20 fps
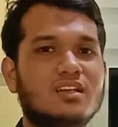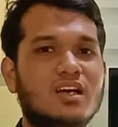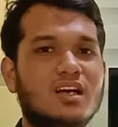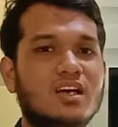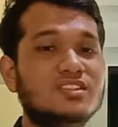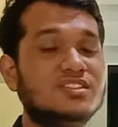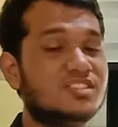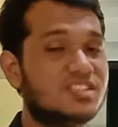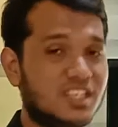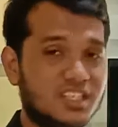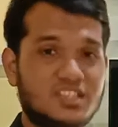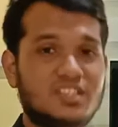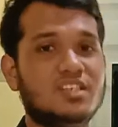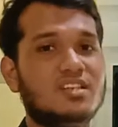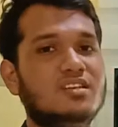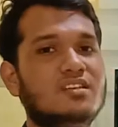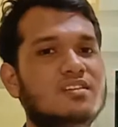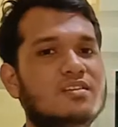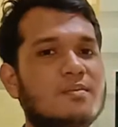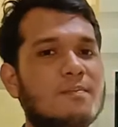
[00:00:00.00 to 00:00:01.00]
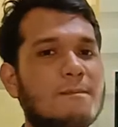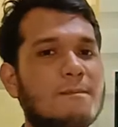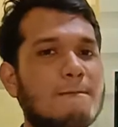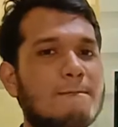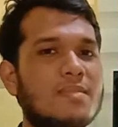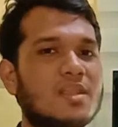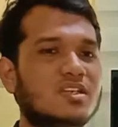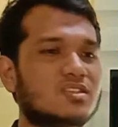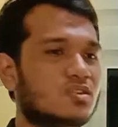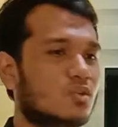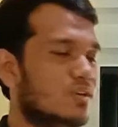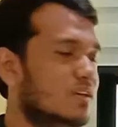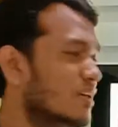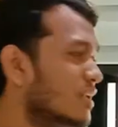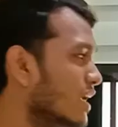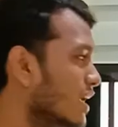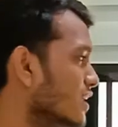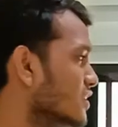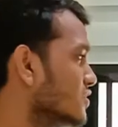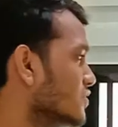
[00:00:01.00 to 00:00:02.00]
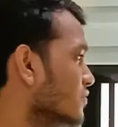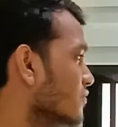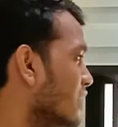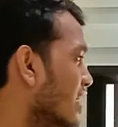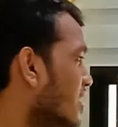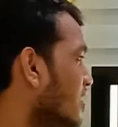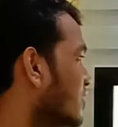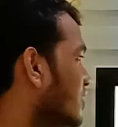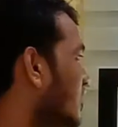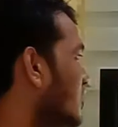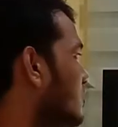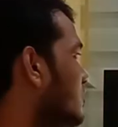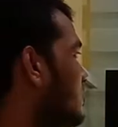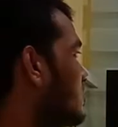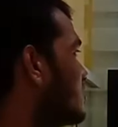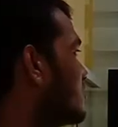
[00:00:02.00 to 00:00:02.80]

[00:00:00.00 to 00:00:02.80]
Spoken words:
a city. So that is very dangerous.